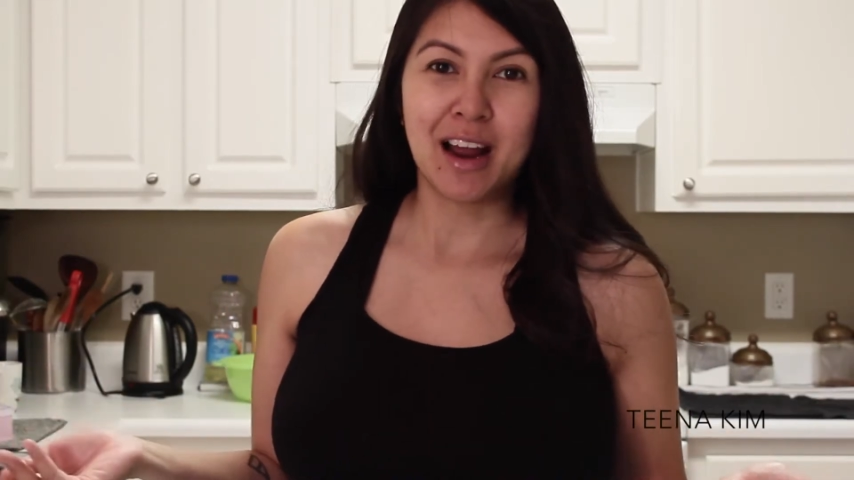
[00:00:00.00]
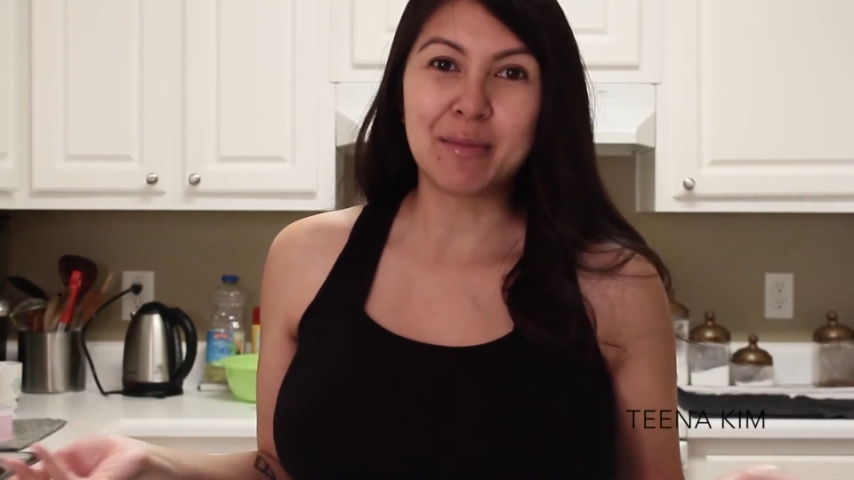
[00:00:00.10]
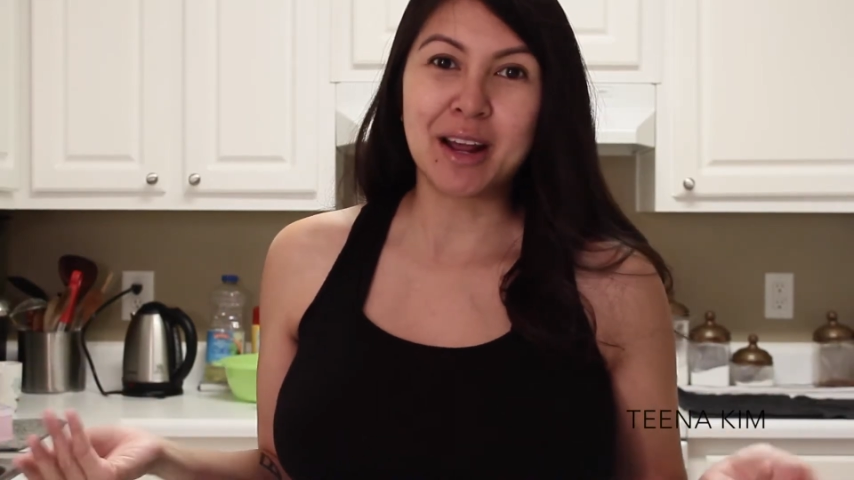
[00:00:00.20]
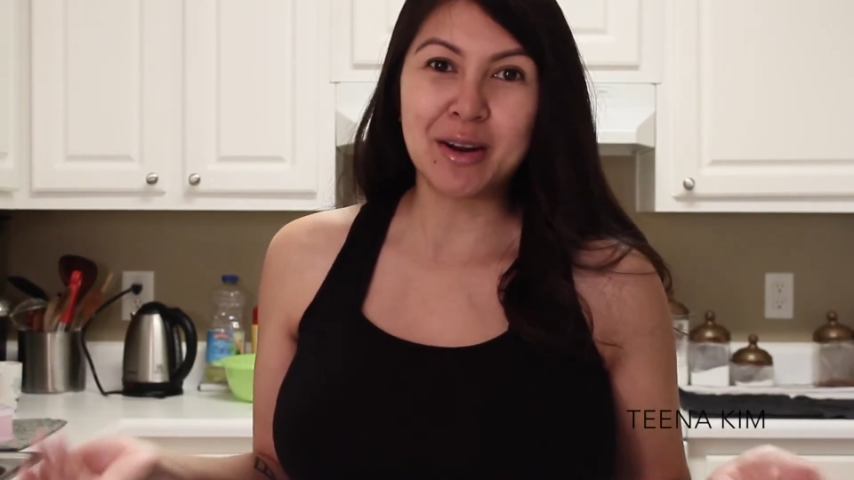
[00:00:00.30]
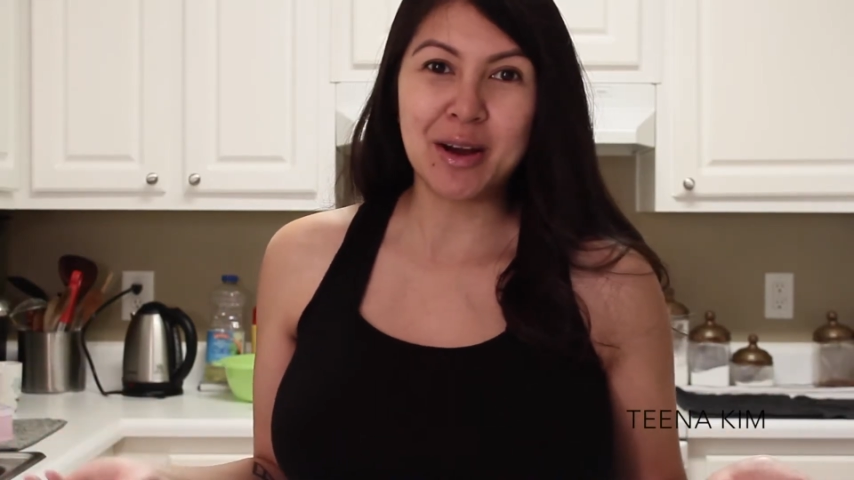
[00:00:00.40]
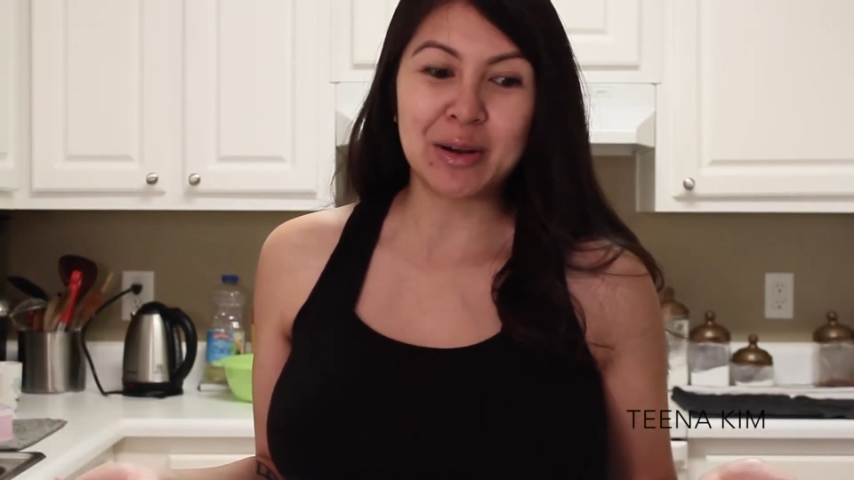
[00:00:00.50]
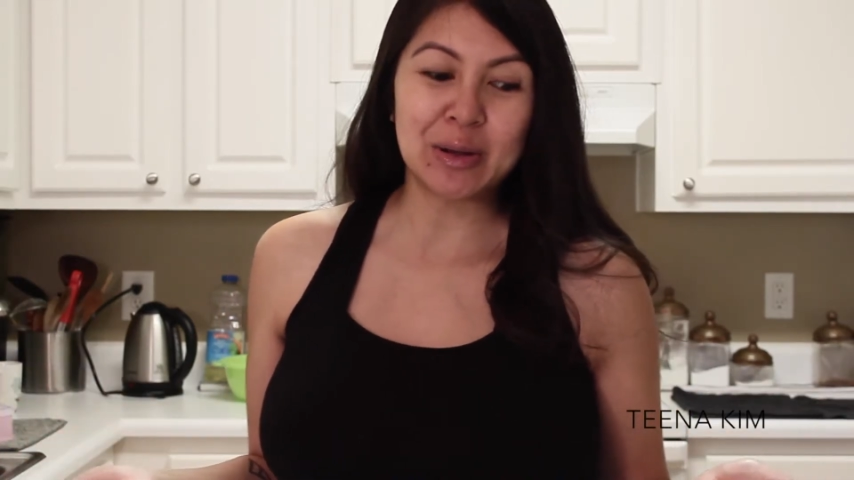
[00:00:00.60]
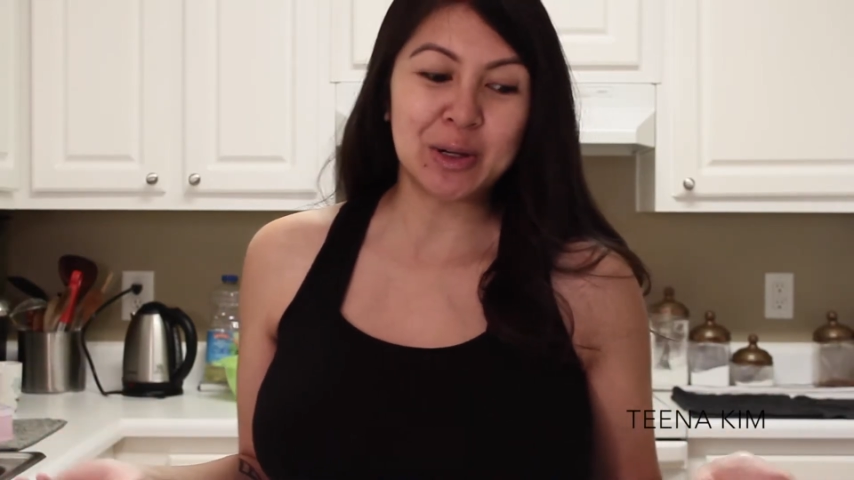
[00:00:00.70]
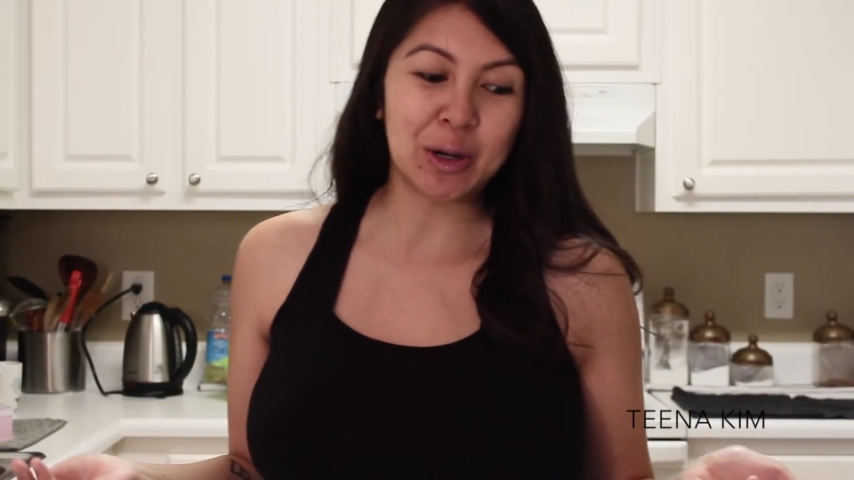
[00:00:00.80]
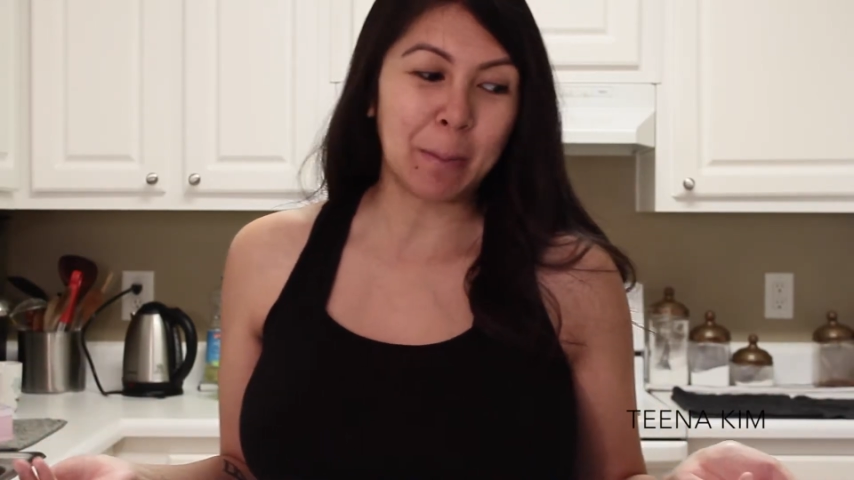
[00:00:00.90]
I mean, I know how to
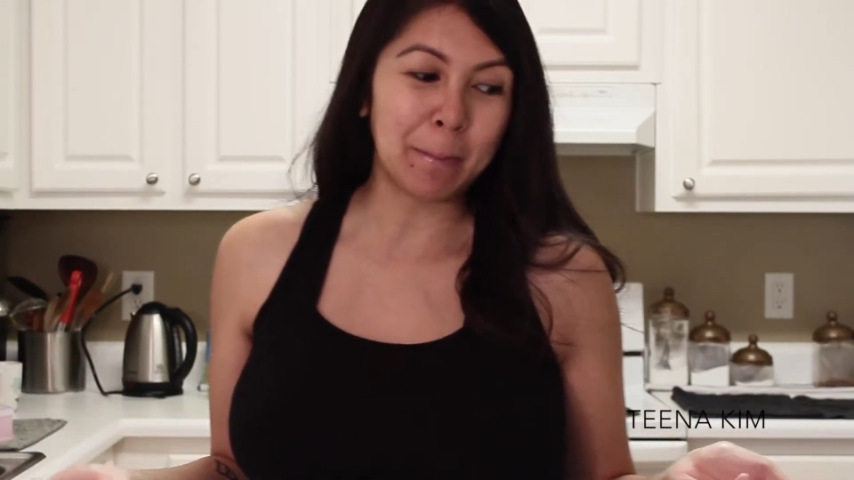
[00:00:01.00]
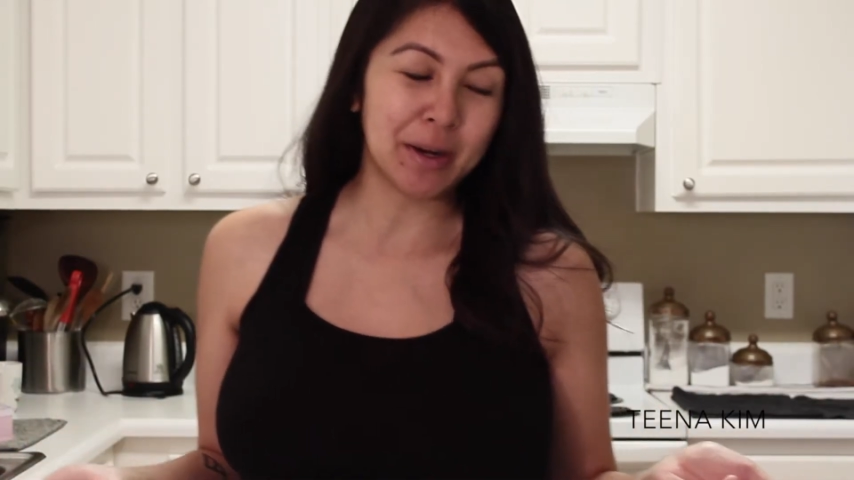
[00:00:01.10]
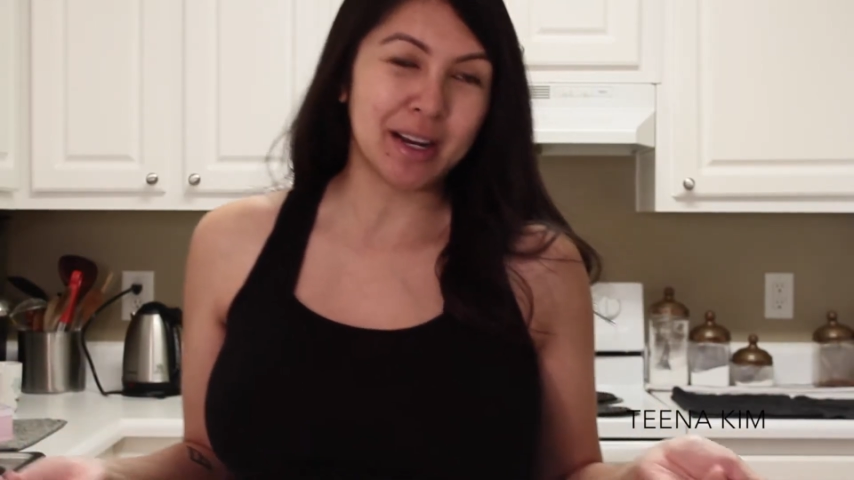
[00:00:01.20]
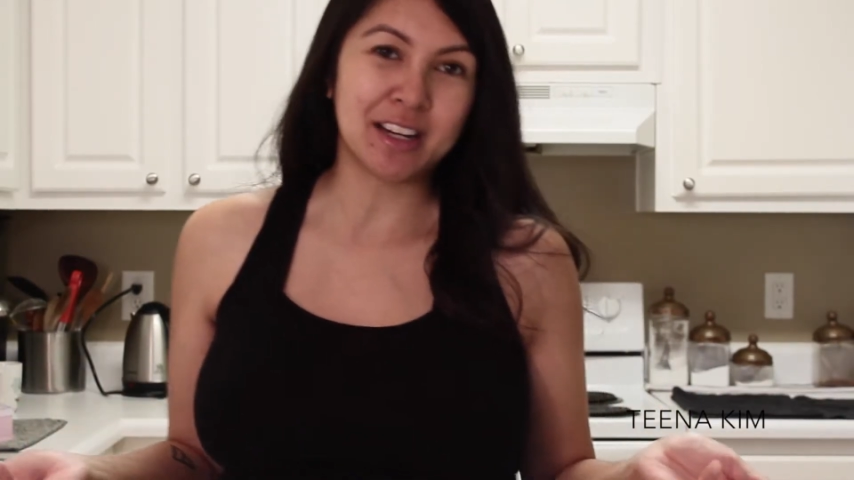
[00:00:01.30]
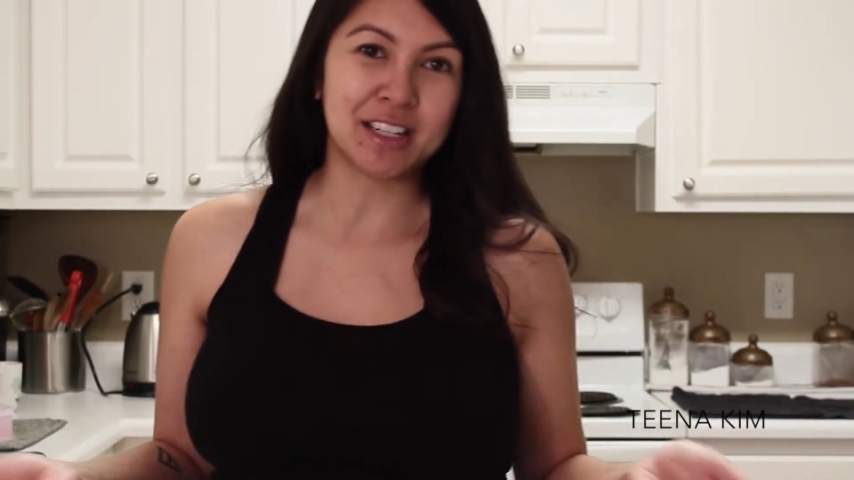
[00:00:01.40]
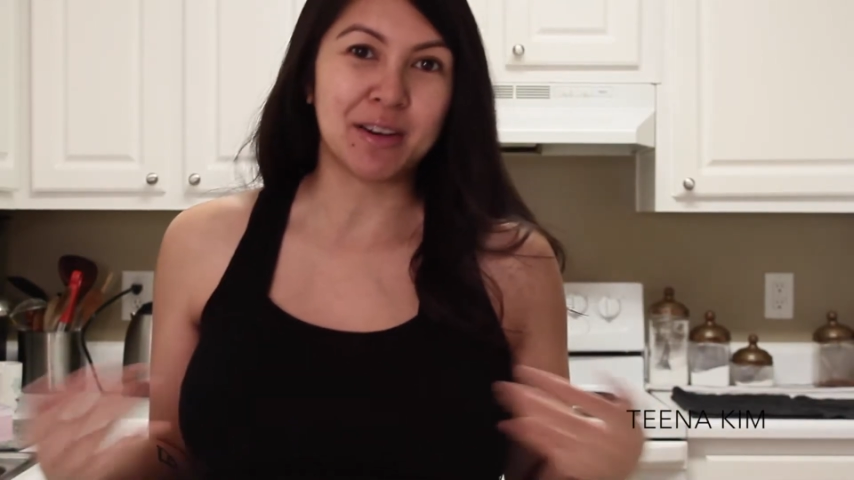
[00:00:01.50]
cook, but I just